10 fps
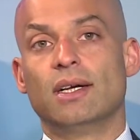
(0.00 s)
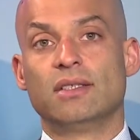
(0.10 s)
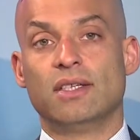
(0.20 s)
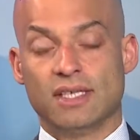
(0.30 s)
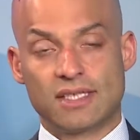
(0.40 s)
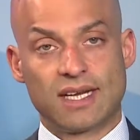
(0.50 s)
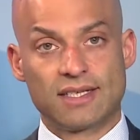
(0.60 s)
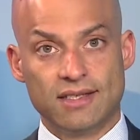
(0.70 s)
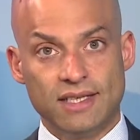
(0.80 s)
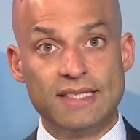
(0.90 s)
to
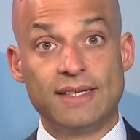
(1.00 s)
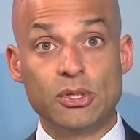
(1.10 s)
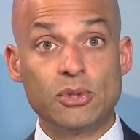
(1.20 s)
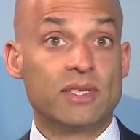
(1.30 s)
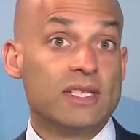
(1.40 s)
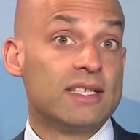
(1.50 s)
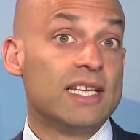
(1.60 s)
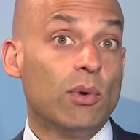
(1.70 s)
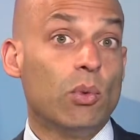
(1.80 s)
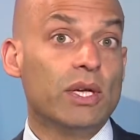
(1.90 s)
discuss these issues and to
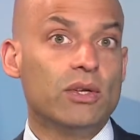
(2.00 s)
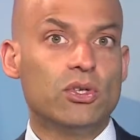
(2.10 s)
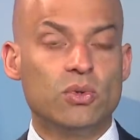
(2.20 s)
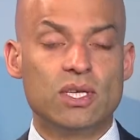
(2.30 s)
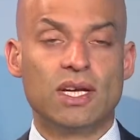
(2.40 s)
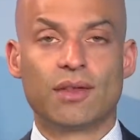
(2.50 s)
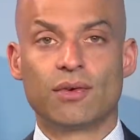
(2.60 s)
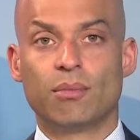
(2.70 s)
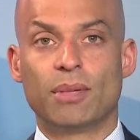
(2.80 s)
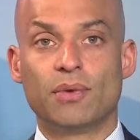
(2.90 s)
see what we could do
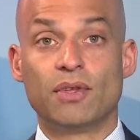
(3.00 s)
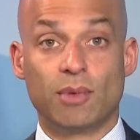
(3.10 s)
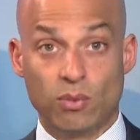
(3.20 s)
together about them.